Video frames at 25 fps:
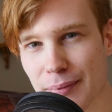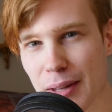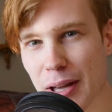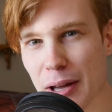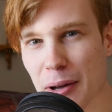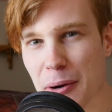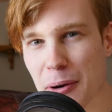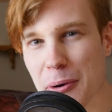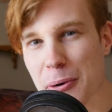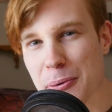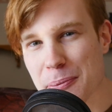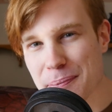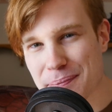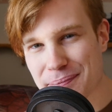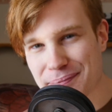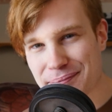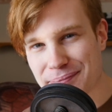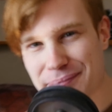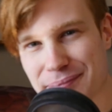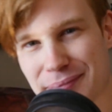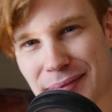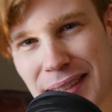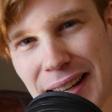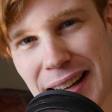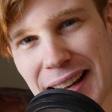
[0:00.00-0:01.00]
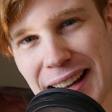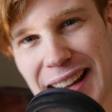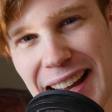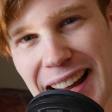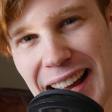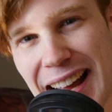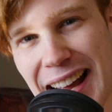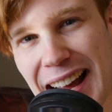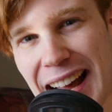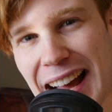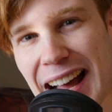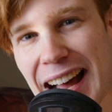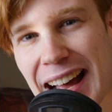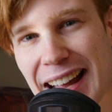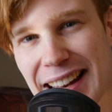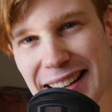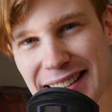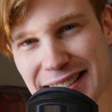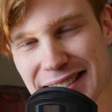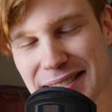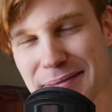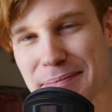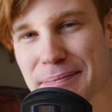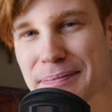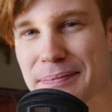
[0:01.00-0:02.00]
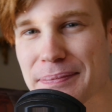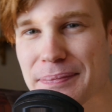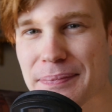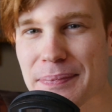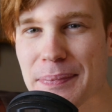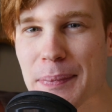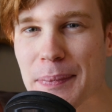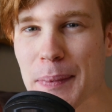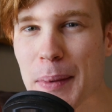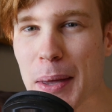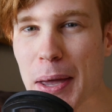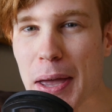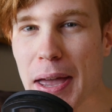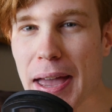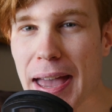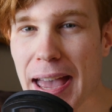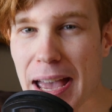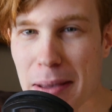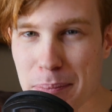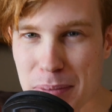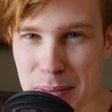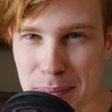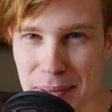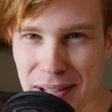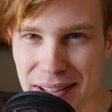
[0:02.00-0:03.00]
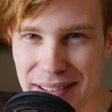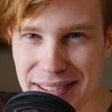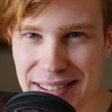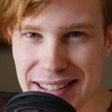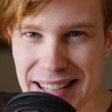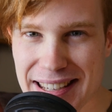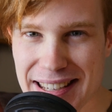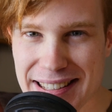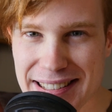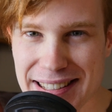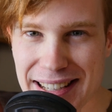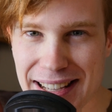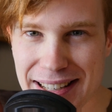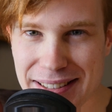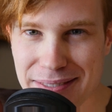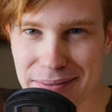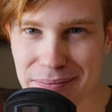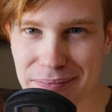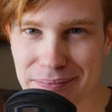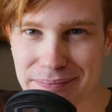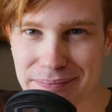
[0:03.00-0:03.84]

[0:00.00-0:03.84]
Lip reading: Oh, and happy birthday, Dad.